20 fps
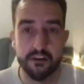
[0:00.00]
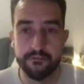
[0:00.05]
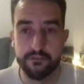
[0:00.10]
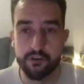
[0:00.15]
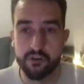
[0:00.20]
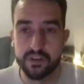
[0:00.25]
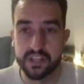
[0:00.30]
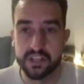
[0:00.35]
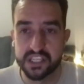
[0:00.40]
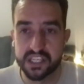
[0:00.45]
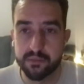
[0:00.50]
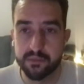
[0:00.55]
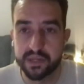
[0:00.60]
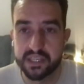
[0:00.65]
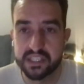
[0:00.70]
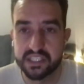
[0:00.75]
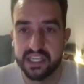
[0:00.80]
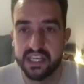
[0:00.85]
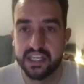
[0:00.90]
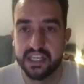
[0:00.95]
4 in the
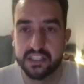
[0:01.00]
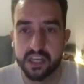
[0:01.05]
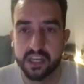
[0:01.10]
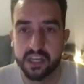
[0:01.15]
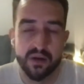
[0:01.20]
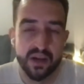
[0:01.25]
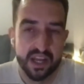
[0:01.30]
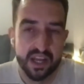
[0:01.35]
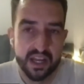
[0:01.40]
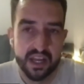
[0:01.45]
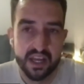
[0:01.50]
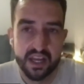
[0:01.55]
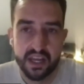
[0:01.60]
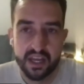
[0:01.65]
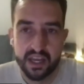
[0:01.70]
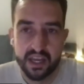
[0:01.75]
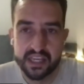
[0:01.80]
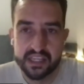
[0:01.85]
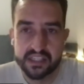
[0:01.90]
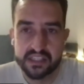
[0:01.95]
Champions League. So
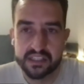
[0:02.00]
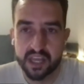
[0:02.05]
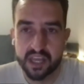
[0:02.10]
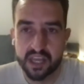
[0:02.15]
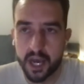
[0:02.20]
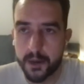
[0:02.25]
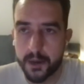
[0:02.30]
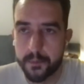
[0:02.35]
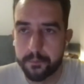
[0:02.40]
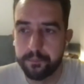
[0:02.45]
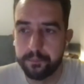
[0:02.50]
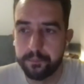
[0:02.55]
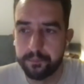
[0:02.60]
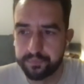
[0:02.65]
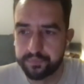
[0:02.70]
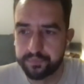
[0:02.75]
he's not